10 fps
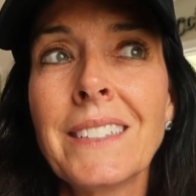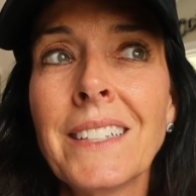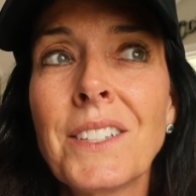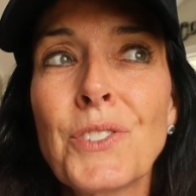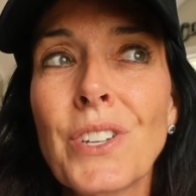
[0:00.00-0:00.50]

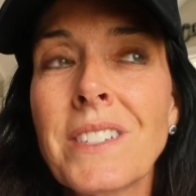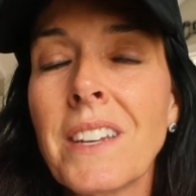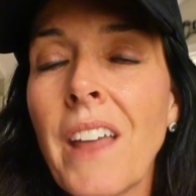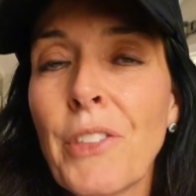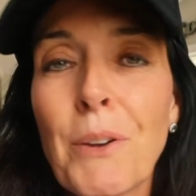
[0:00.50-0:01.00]
It's just
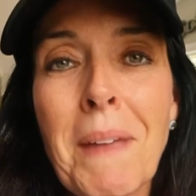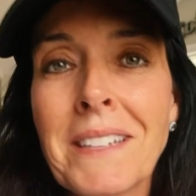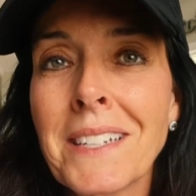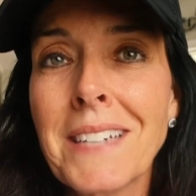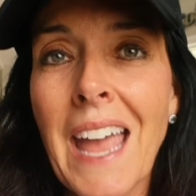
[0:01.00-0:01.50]
another
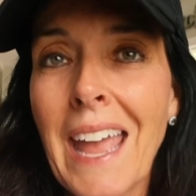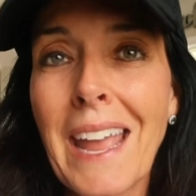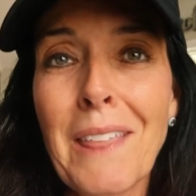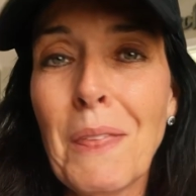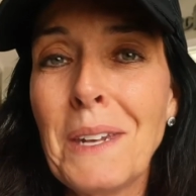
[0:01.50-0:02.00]
amazing day
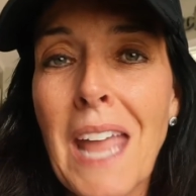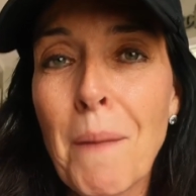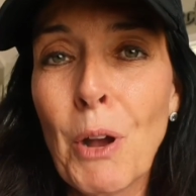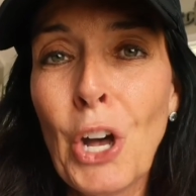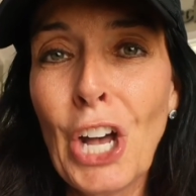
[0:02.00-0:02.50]
in the
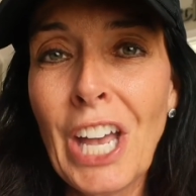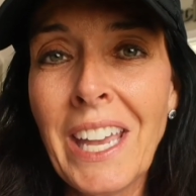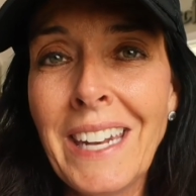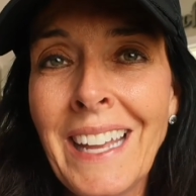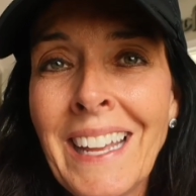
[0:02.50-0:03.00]

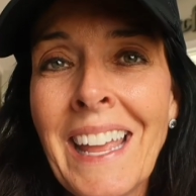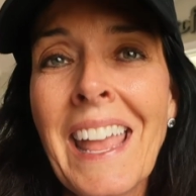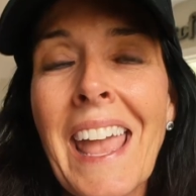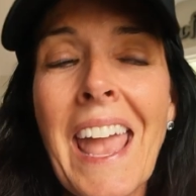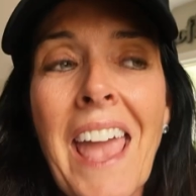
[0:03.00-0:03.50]
neighborhood.
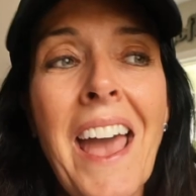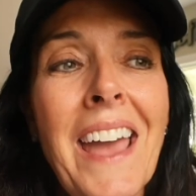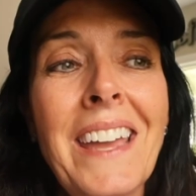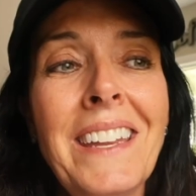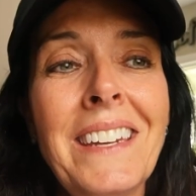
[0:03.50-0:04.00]

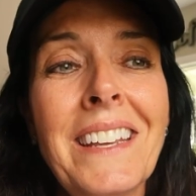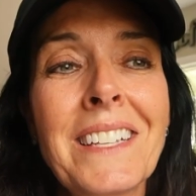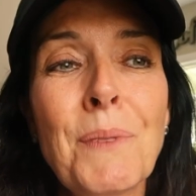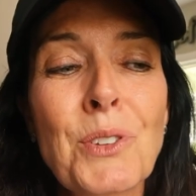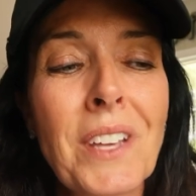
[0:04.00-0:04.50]
And
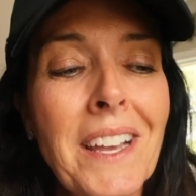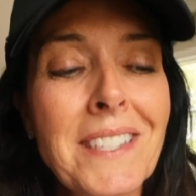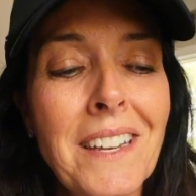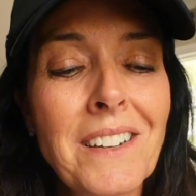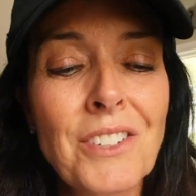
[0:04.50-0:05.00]
especially, like I
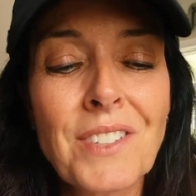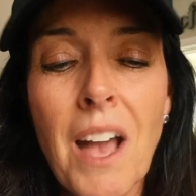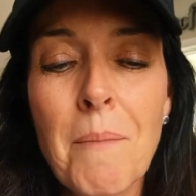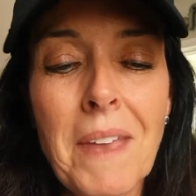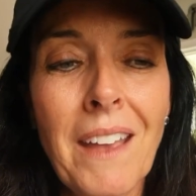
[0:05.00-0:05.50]
said, just
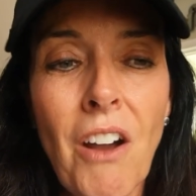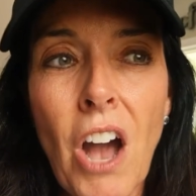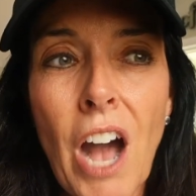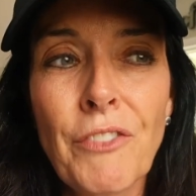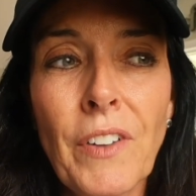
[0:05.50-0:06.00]
coming
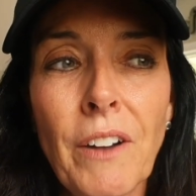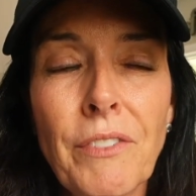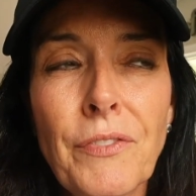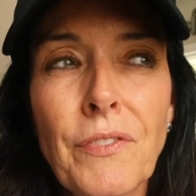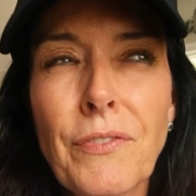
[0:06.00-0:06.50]
off
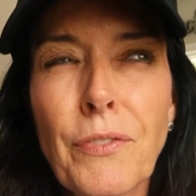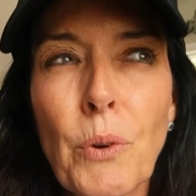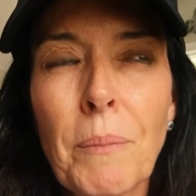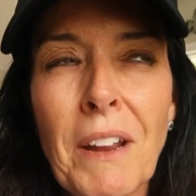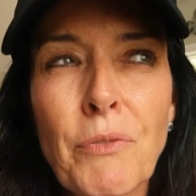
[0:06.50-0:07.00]
of
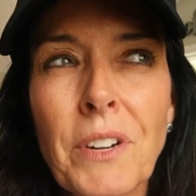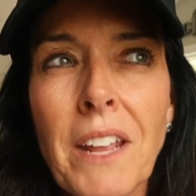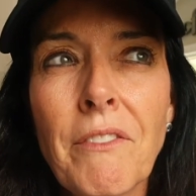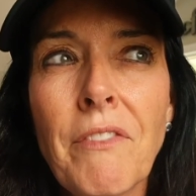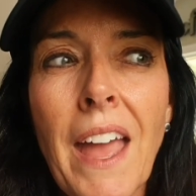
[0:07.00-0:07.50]
my
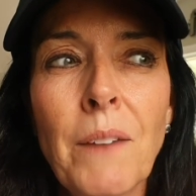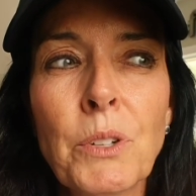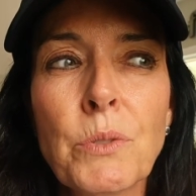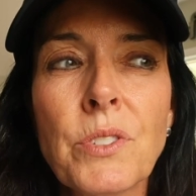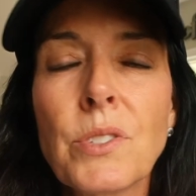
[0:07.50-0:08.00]
4-day event,
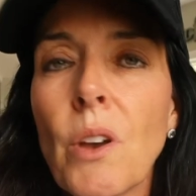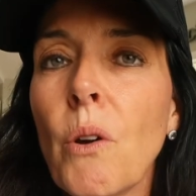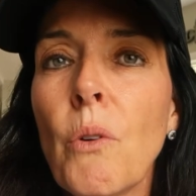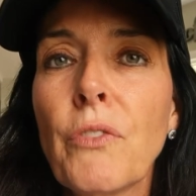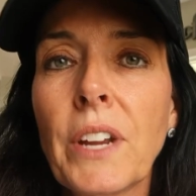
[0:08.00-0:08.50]
which was
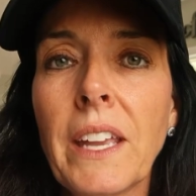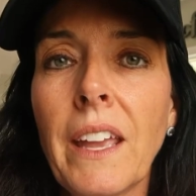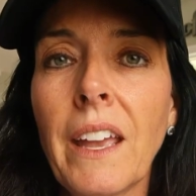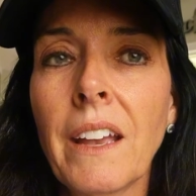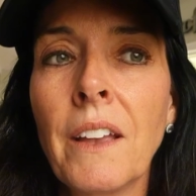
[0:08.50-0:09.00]
so
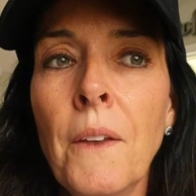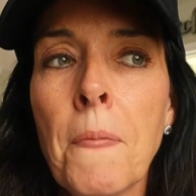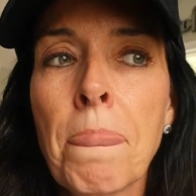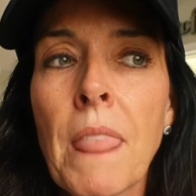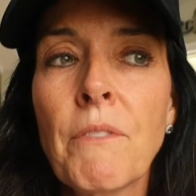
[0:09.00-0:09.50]
freaking
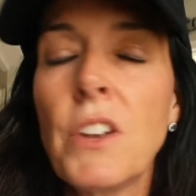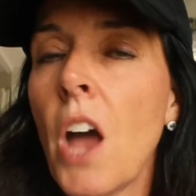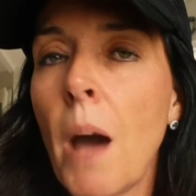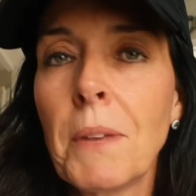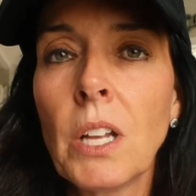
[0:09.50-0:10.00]

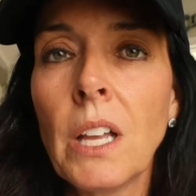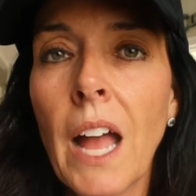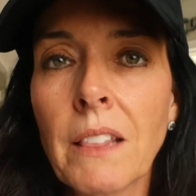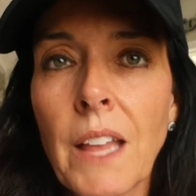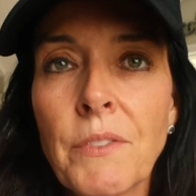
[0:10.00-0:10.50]
phenomenal.
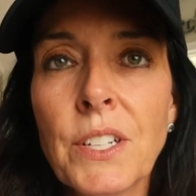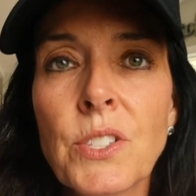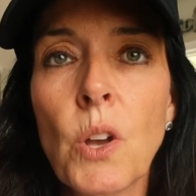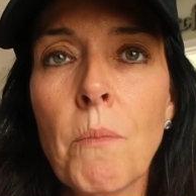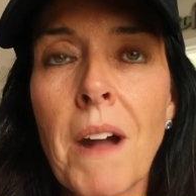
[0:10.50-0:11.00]
I loved it
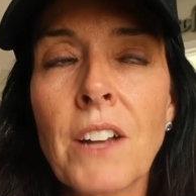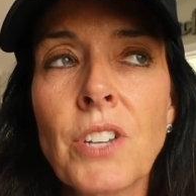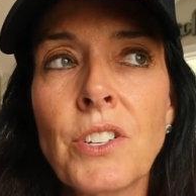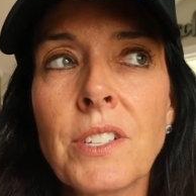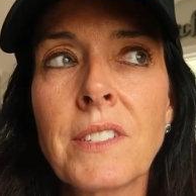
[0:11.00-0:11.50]
so much.
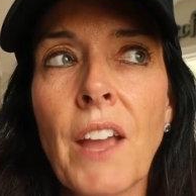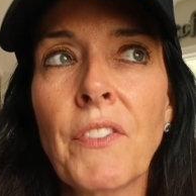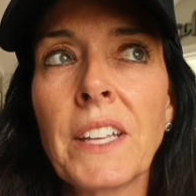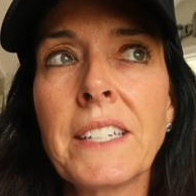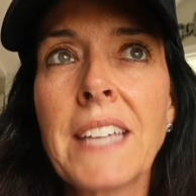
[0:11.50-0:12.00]
I just
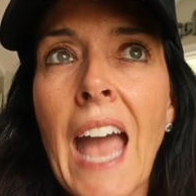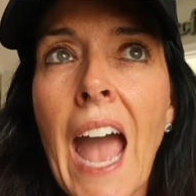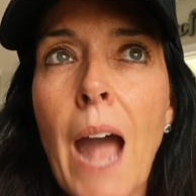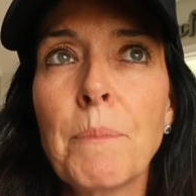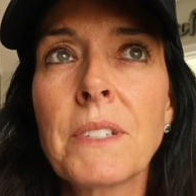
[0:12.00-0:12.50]
definitely
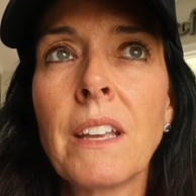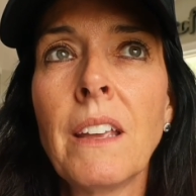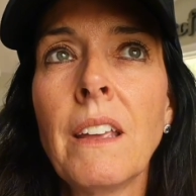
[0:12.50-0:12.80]
tapped